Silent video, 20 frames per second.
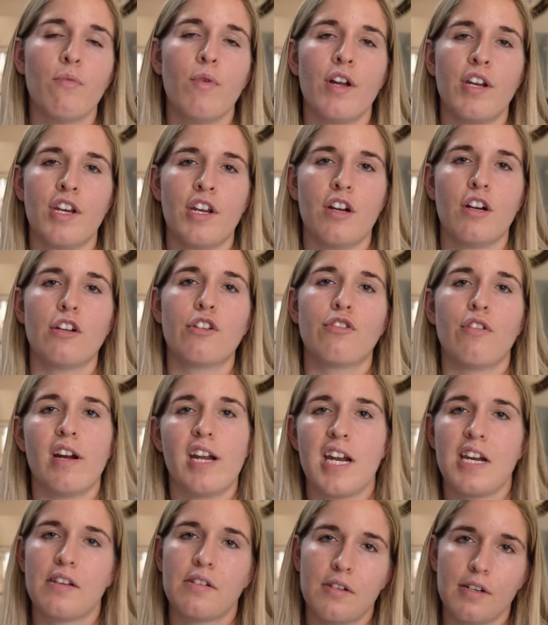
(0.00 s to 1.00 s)
when you're
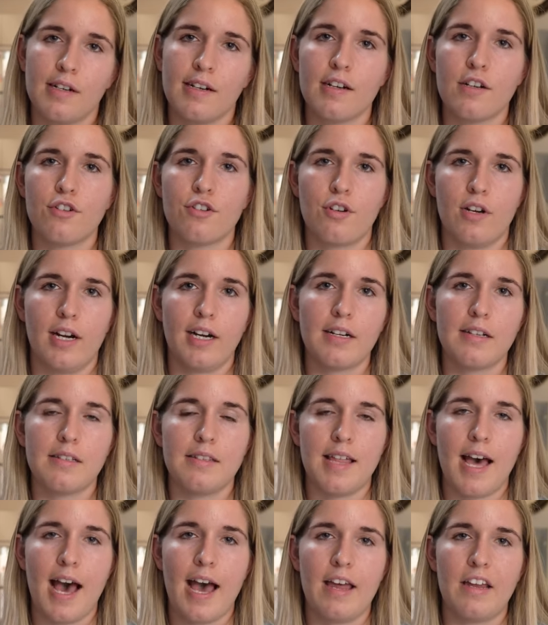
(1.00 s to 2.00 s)
training certain tricks
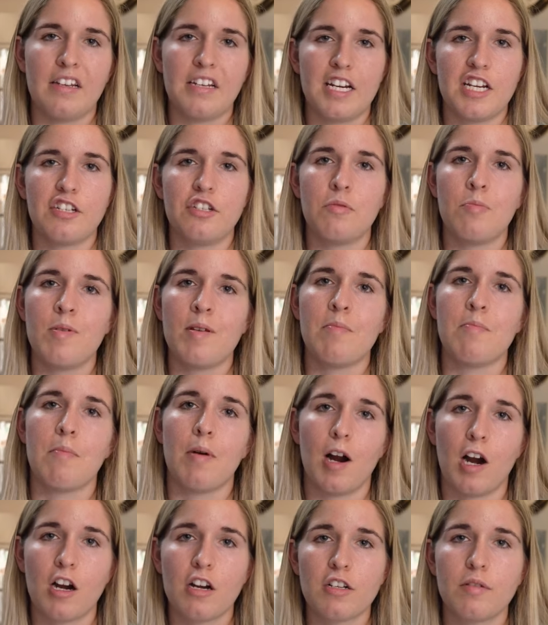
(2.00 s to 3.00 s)
that need to be
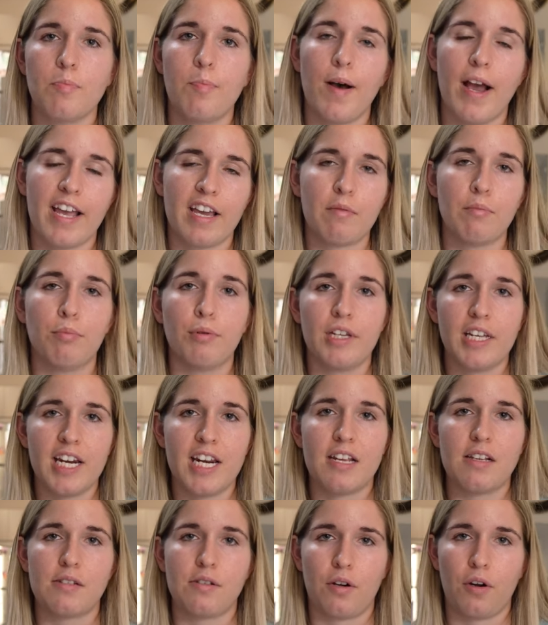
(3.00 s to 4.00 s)
marked by
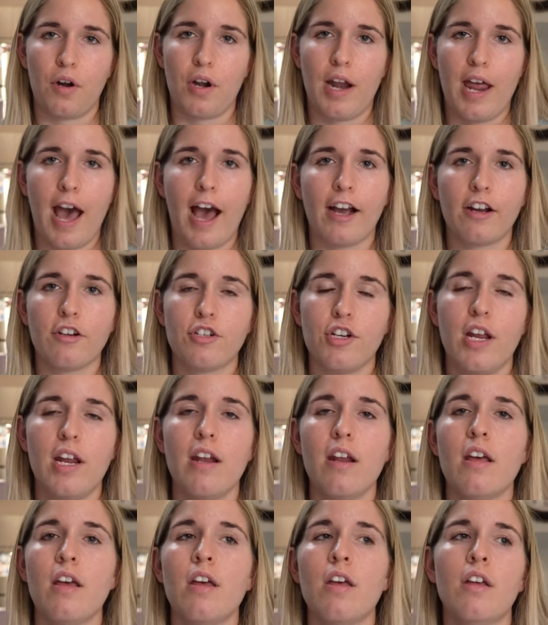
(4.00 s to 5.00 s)
completing a certain
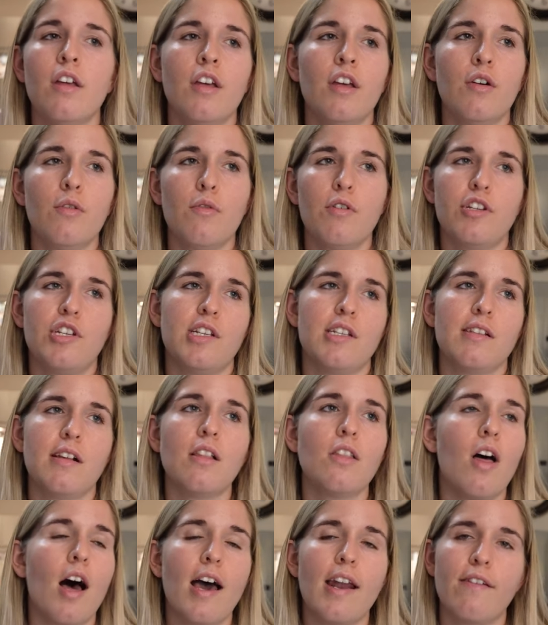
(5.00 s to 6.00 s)
action, which is a
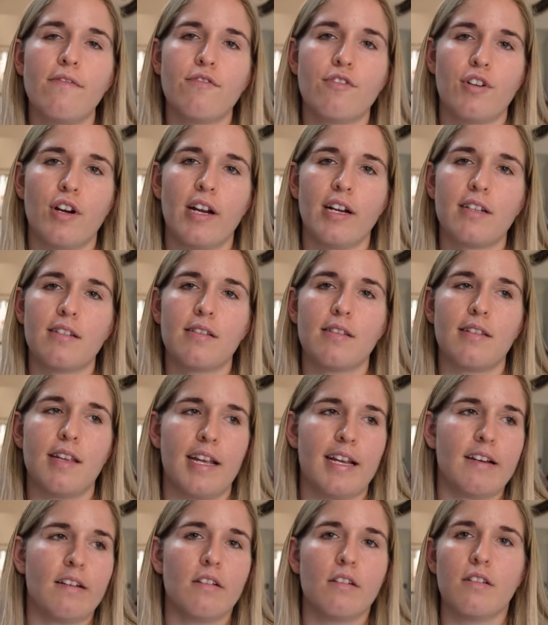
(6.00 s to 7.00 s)
lot of tricks
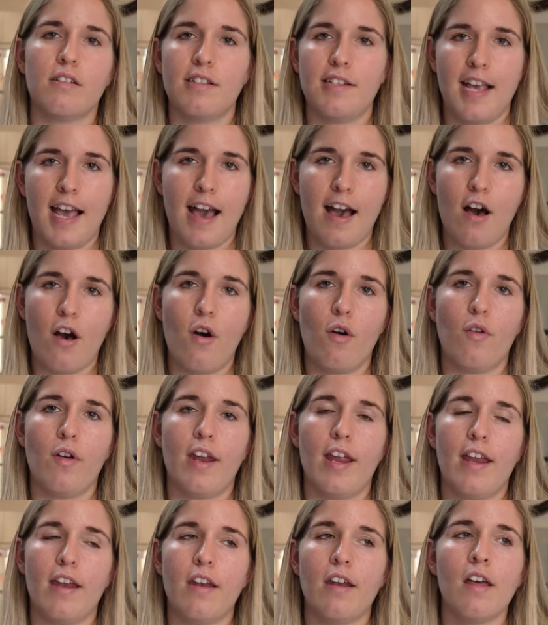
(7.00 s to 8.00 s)
like
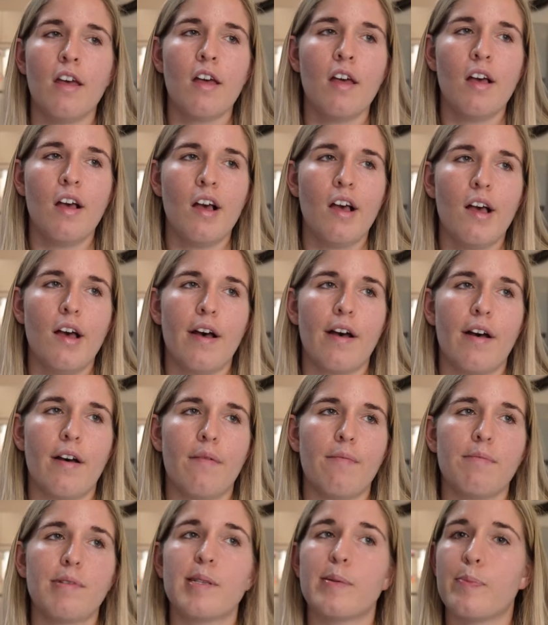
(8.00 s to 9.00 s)
down
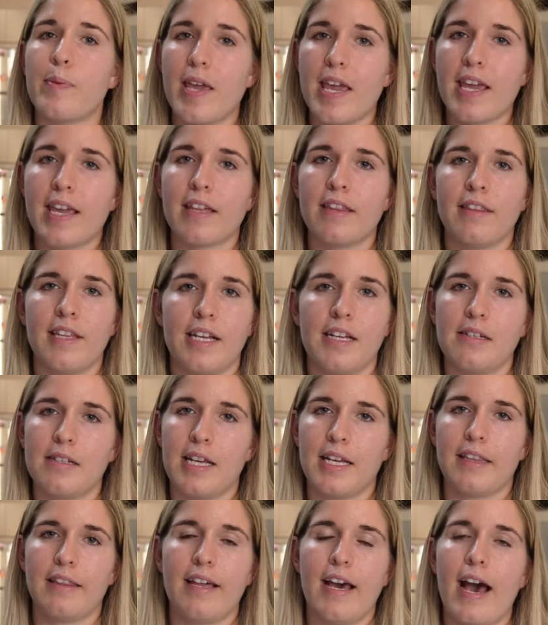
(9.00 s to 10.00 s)
and speak and things
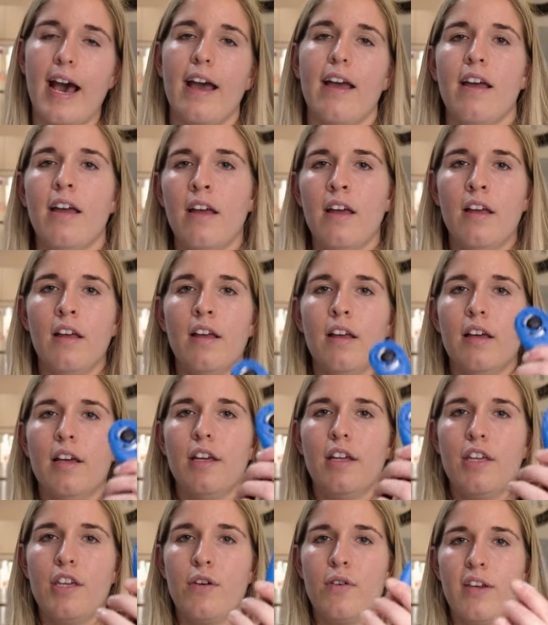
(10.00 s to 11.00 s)
like that,
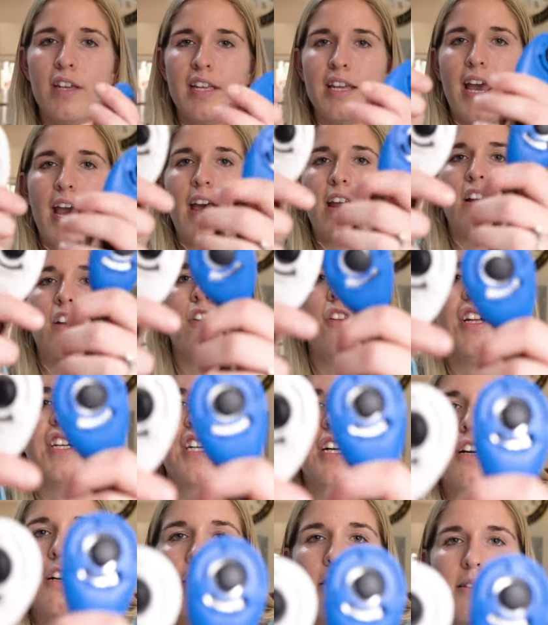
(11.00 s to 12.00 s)
you can get
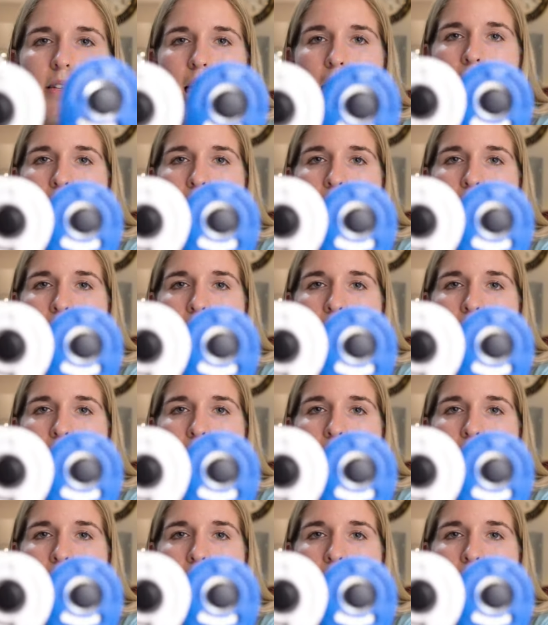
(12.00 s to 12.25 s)
clickers.